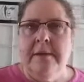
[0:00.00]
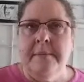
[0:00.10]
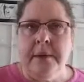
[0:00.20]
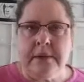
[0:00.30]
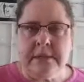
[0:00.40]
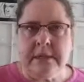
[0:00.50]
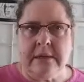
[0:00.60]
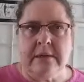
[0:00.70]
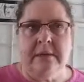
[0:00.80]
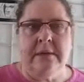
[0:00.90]

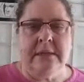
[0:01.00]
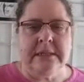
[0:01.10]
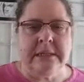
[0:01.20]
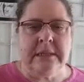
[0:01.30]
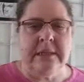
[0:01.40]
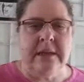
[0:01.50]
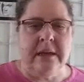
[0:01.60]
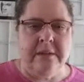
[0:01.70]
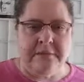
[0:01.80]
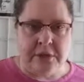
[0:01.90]
person to extend
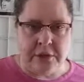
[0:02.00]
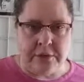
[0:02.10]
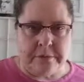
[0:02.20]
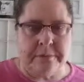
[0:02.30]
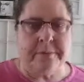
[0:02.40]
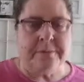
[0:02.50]
love to.